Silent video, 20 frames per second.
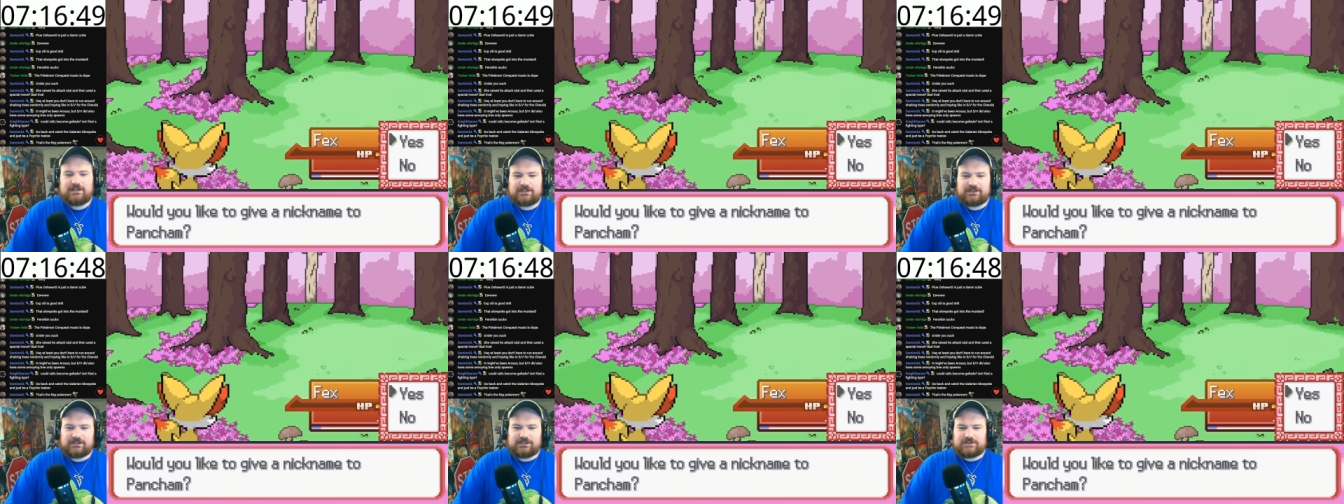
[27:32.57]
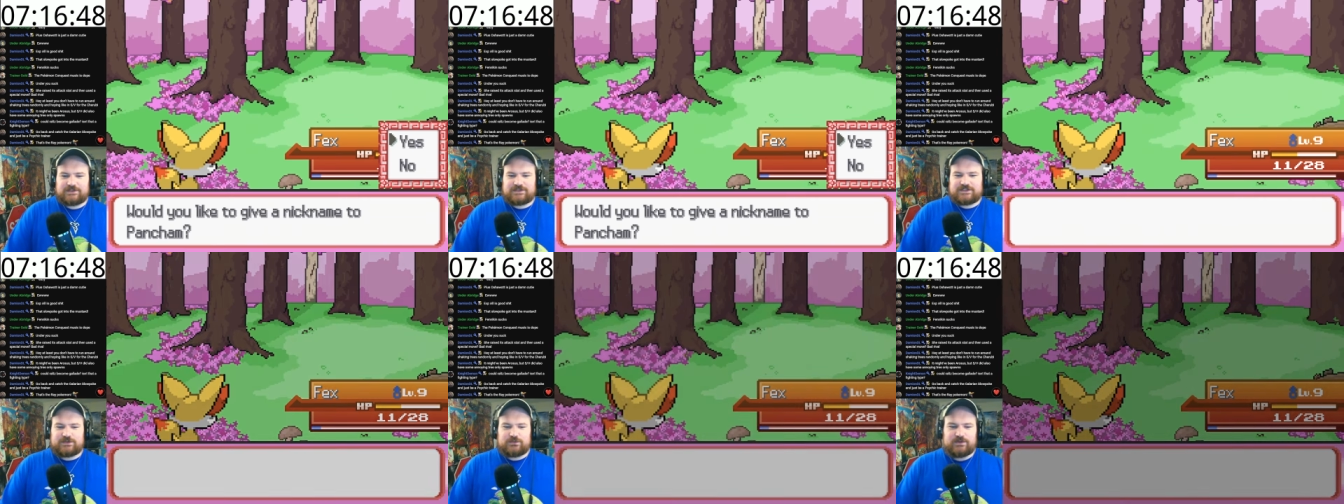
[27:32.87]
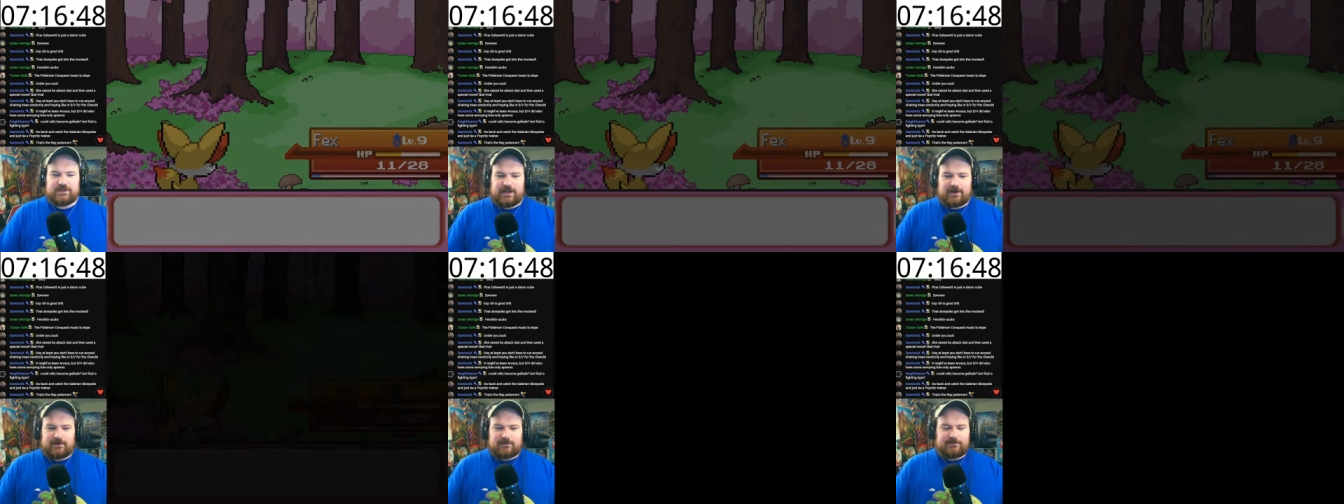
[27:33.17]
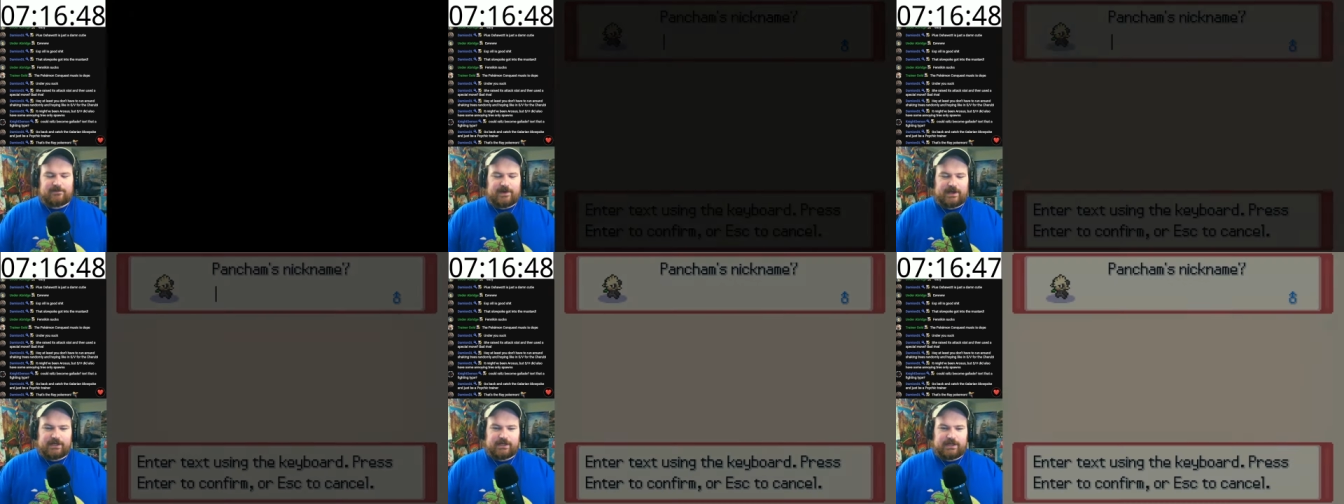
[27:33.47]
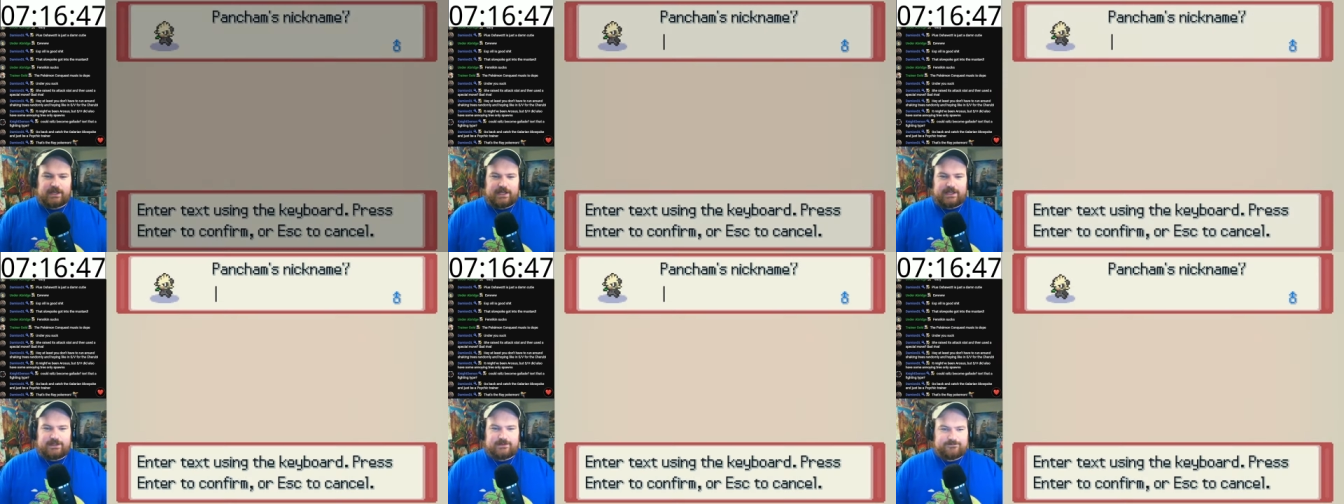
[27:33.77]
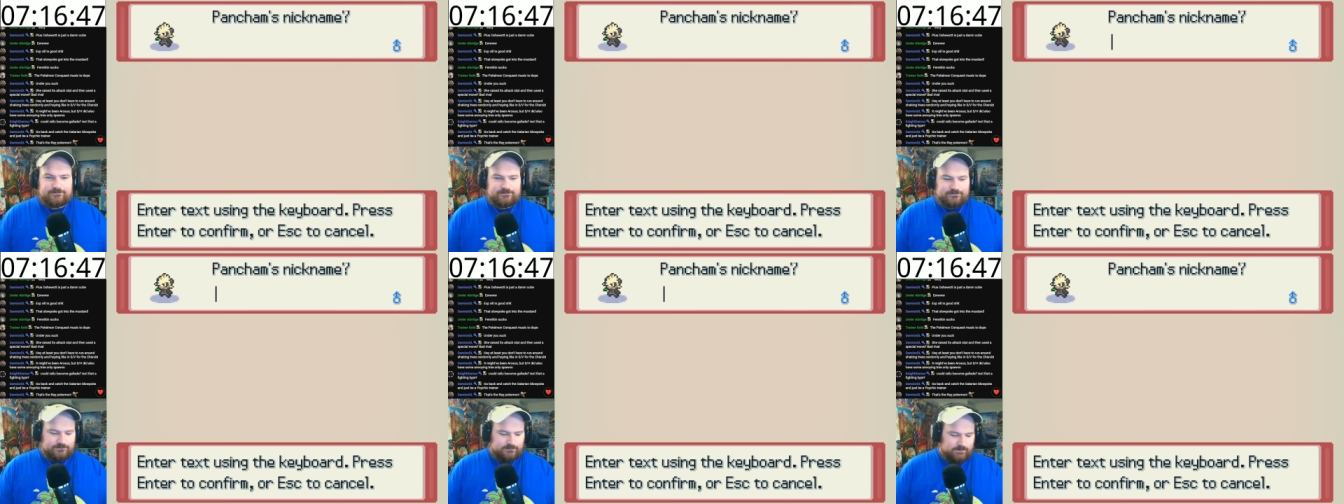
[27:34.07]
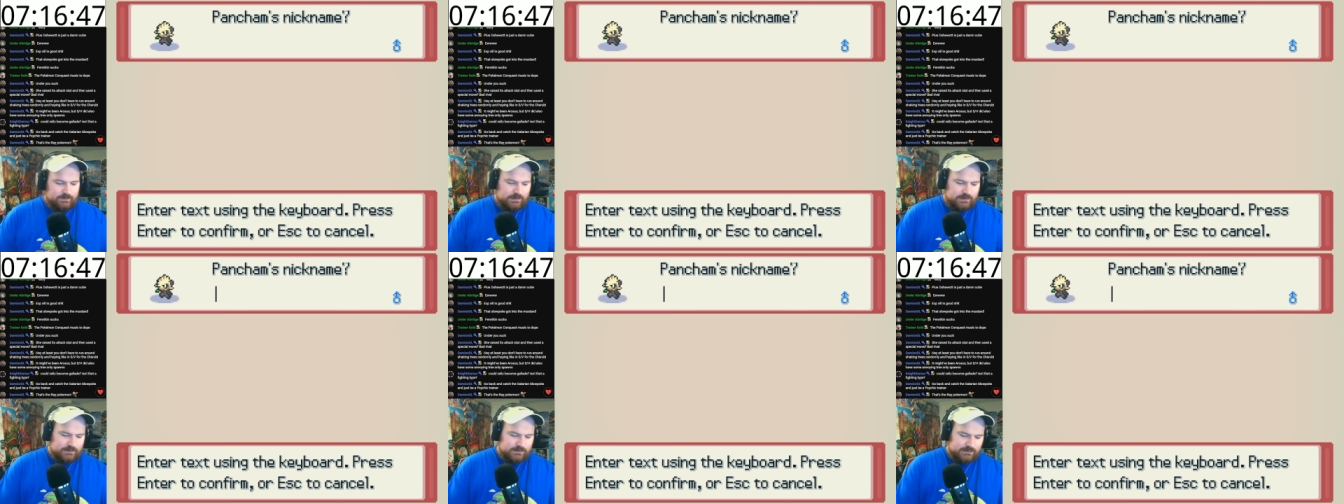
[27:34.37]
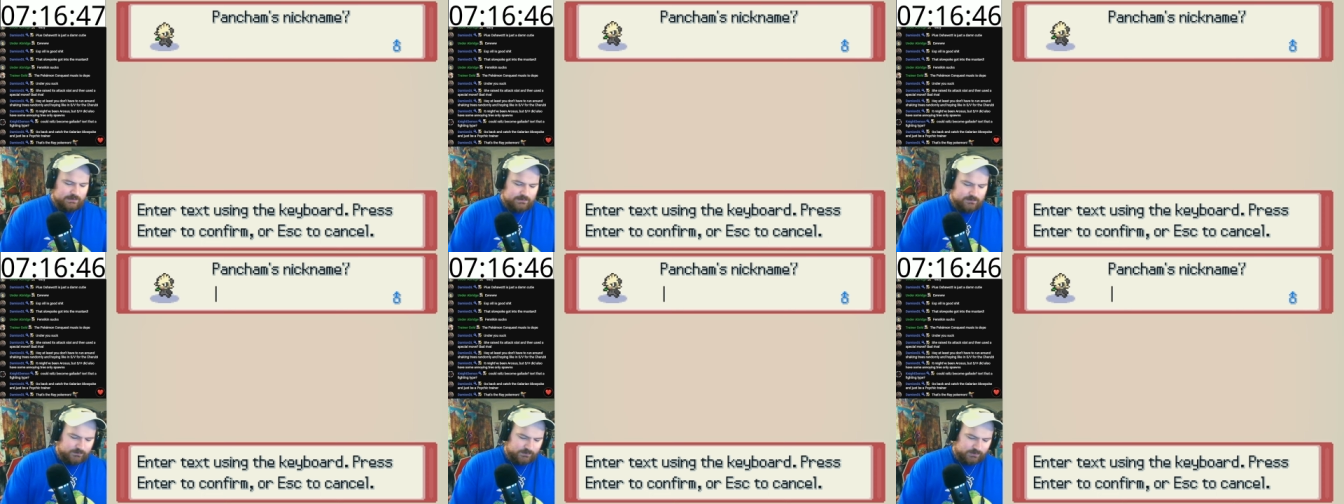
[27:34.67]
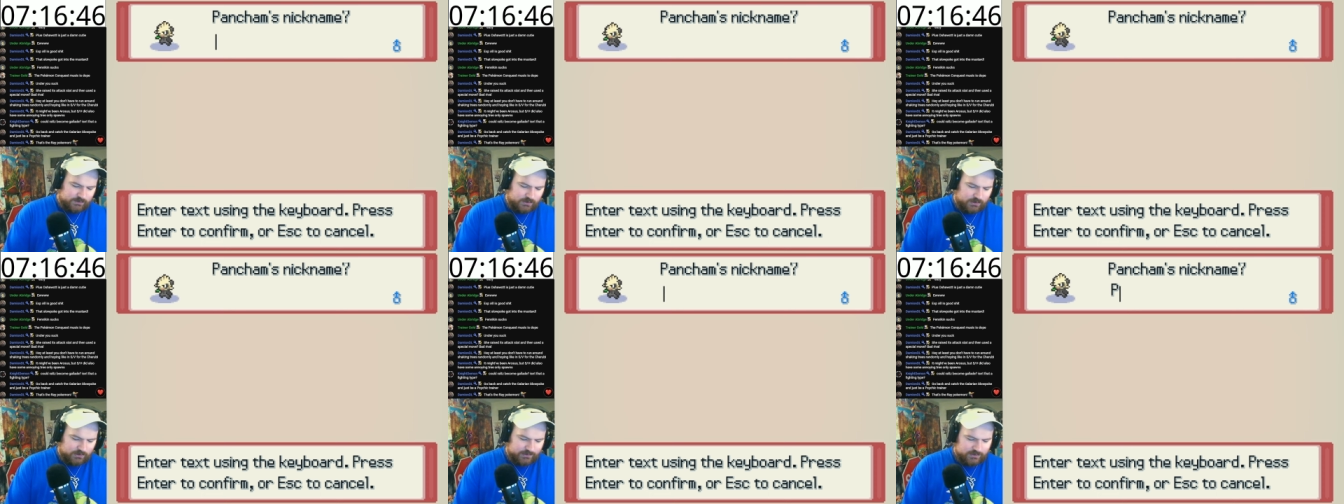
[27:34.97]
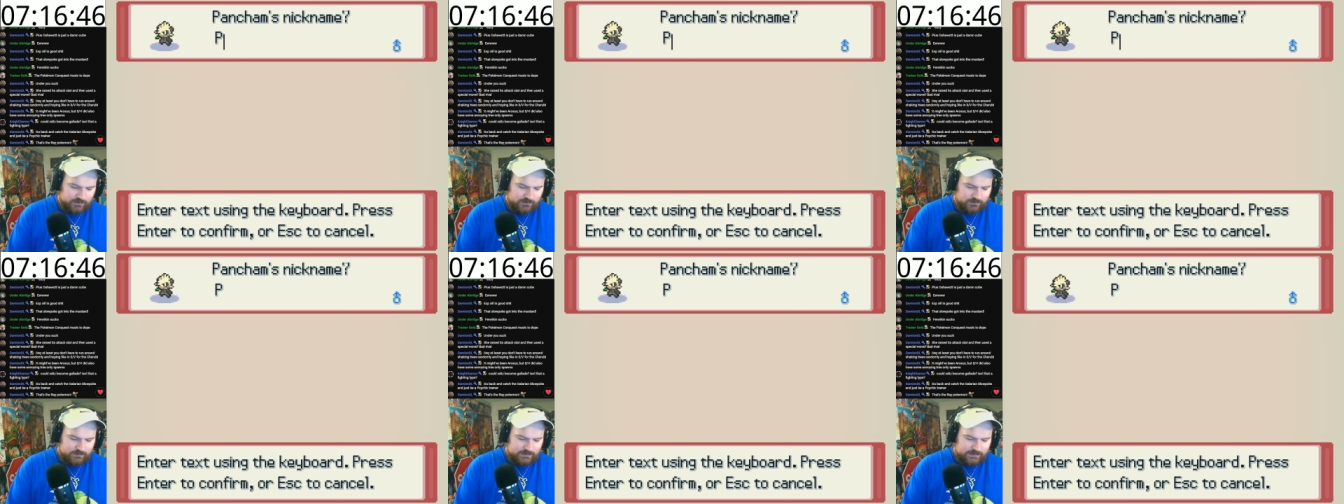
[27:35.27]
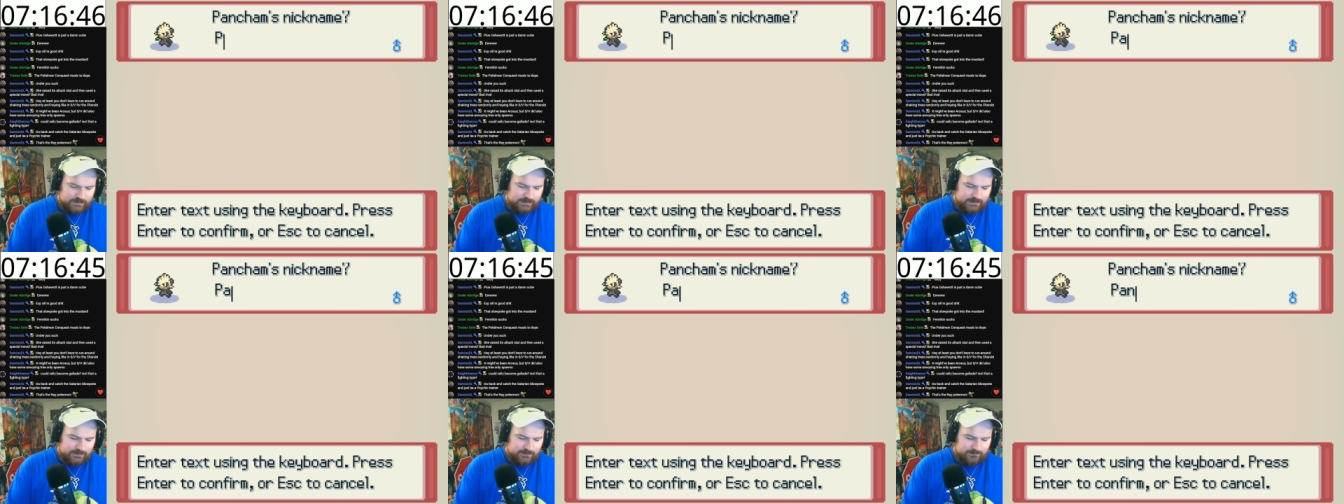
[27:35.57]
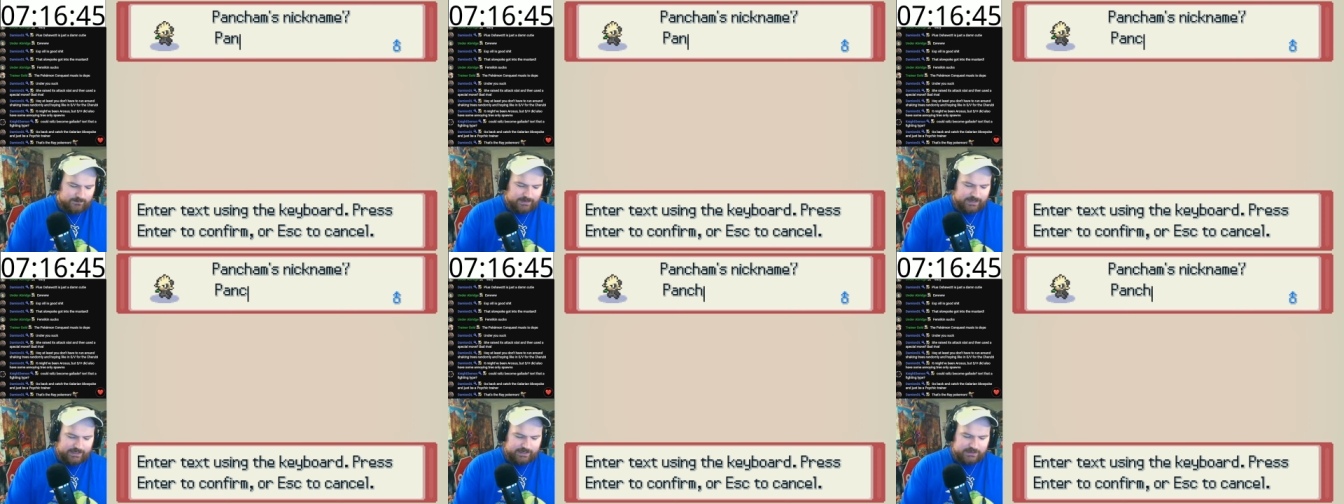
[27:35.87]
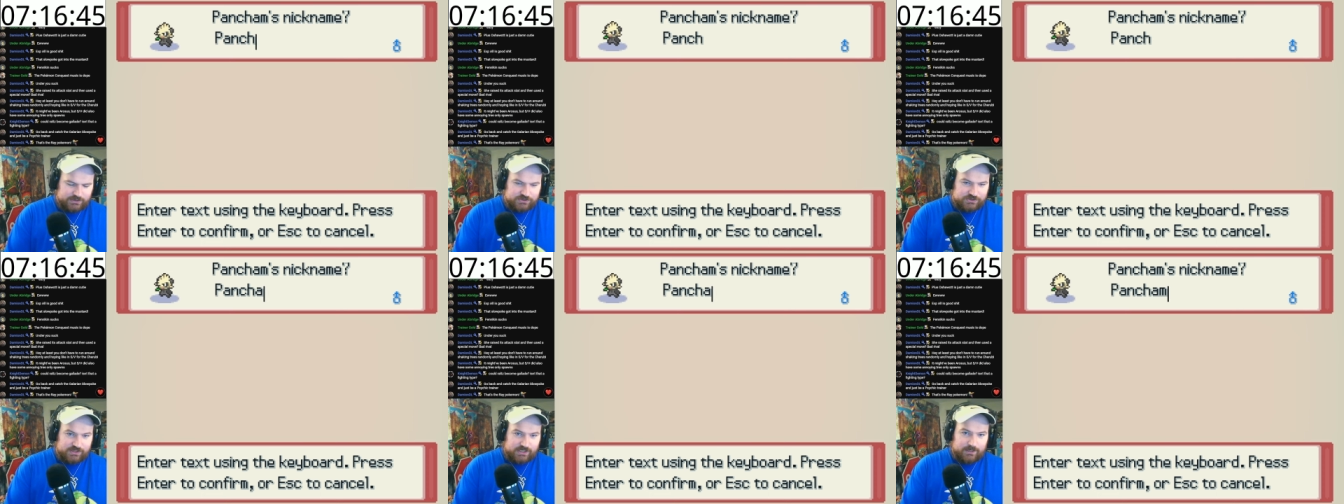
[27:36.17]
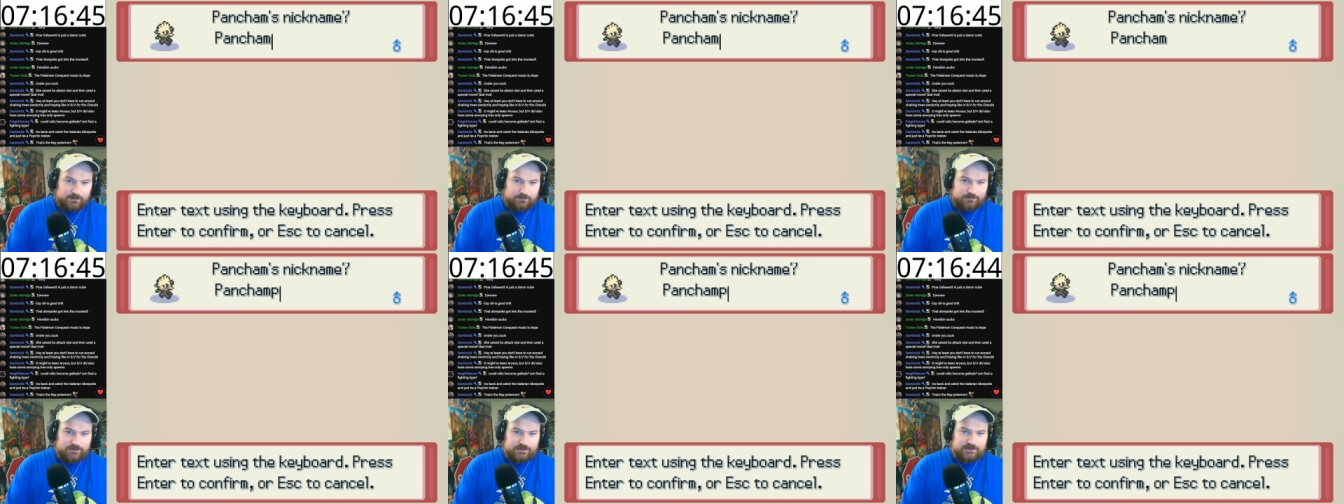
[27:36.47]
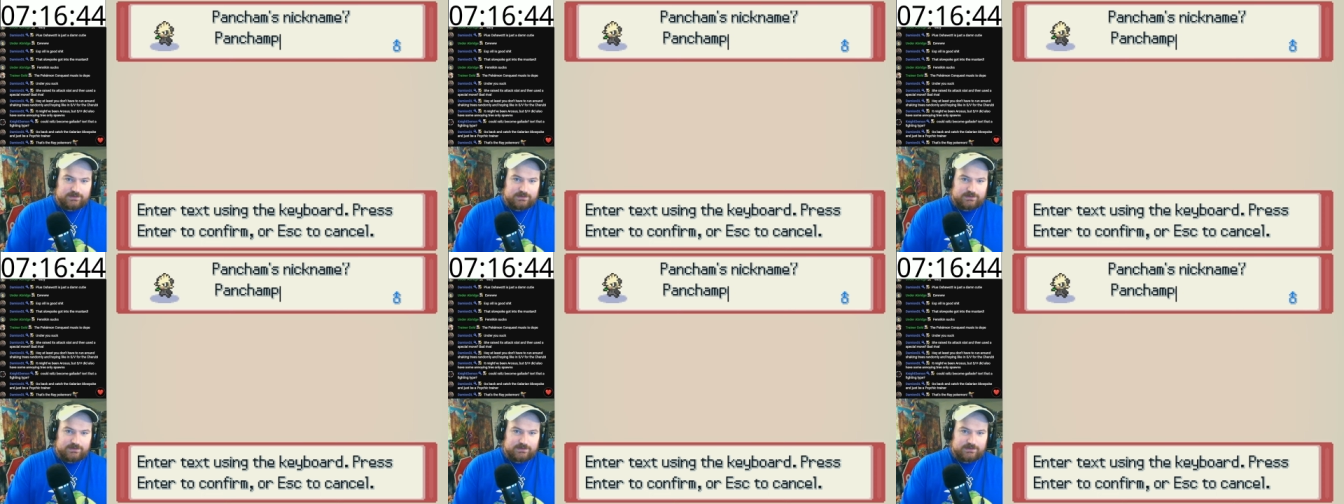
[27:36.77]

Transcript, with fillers: Little Sundare fighter guy. I'm gonna call you Panchamp.